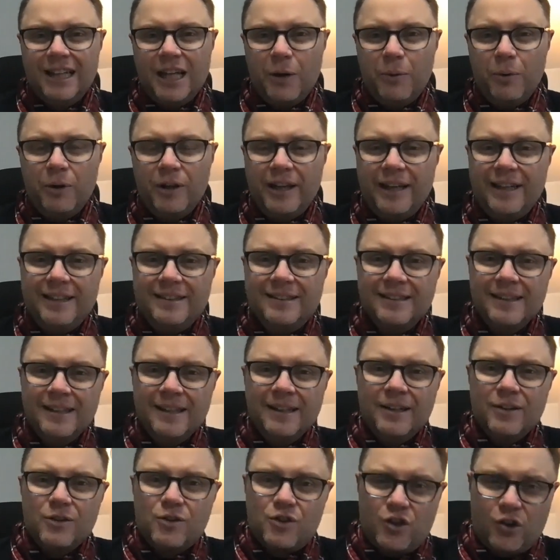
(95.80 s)
There were these
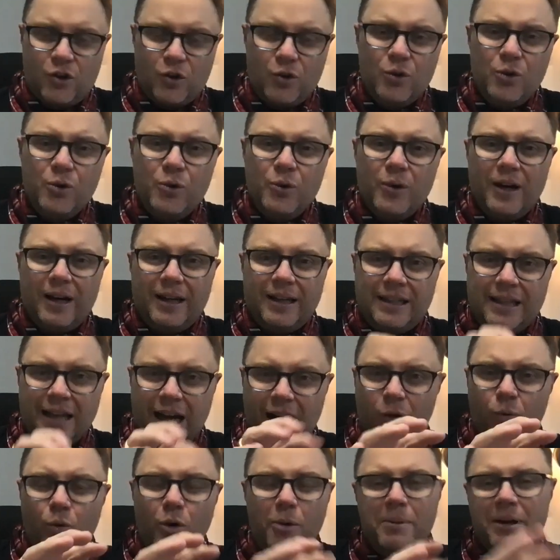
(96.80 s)
two
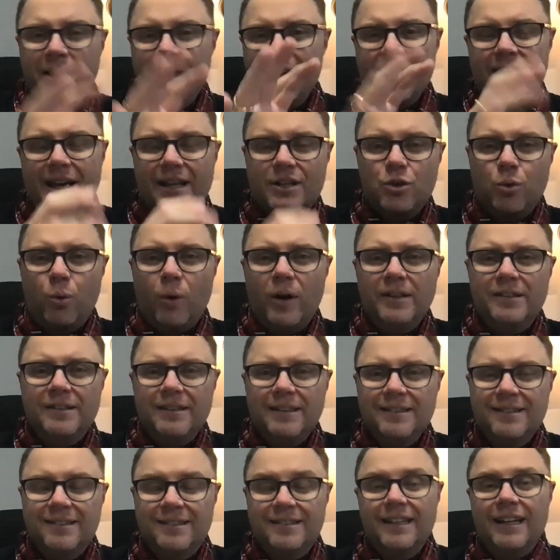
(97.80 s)
young women in their
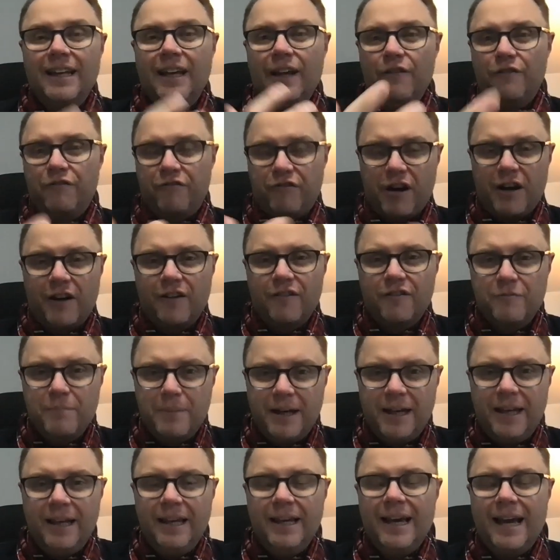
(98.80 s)
20s sitting in front of
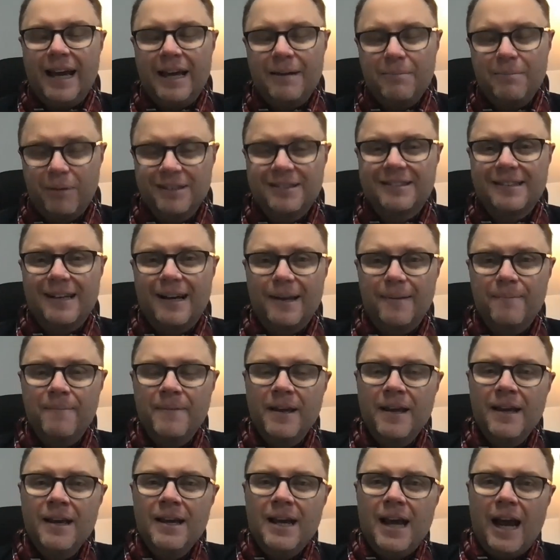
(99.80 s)
me and my
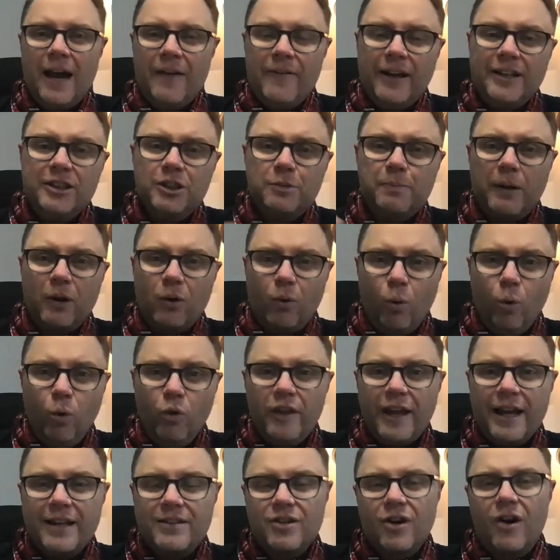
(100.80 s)
son, and they spent
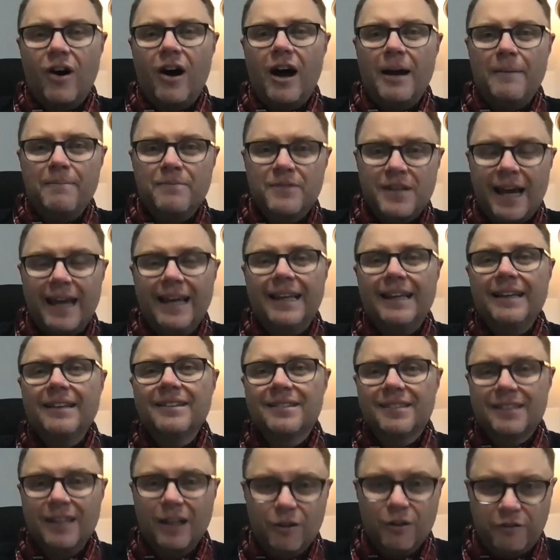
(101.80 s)
all their time
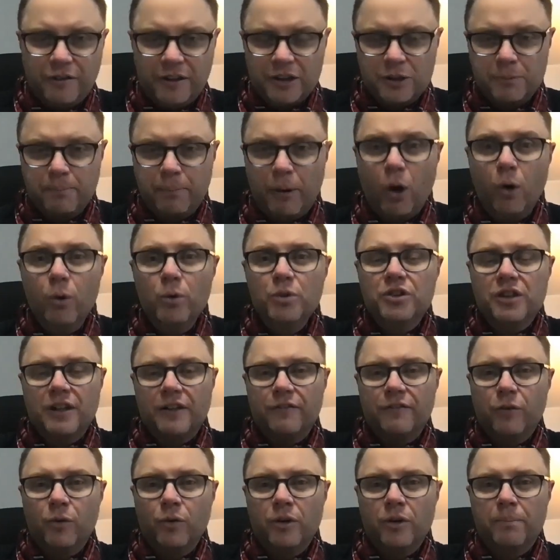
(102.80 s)
taking selfies,
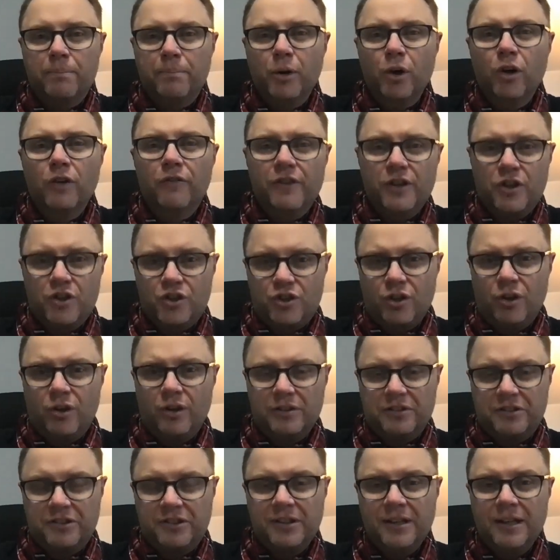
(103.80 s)
posing for the perfect
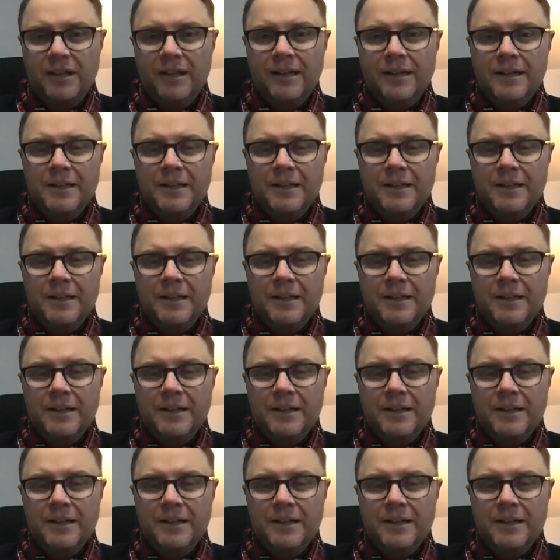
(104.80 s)
shots.